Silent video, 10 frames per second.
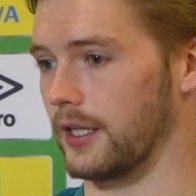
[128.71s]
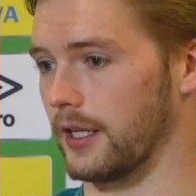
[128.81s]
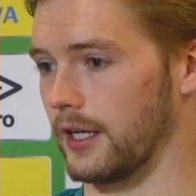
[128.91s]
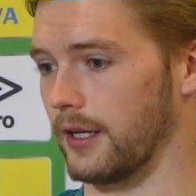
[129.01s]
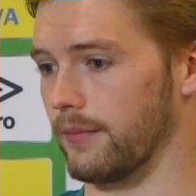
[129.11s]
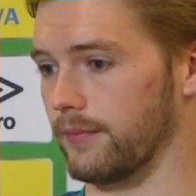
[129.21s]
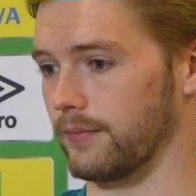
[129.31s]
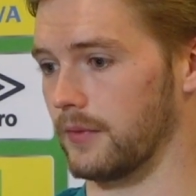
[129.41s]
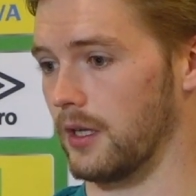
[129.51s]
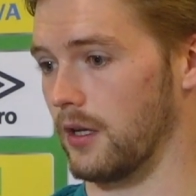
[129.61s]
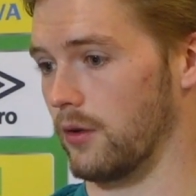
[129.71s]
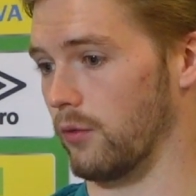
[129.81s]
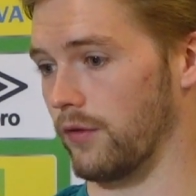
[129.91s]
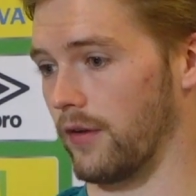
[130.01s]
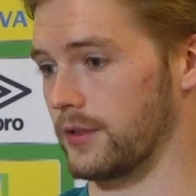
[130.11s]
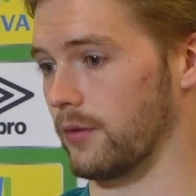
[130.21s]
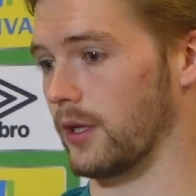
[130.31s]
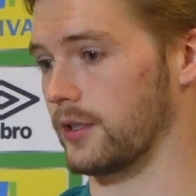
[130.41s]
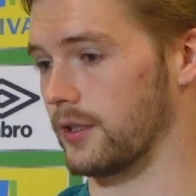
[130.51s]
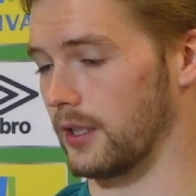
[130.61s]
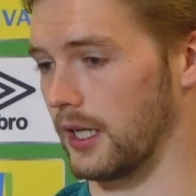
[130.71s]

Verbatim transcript: Um, we've obviously watched the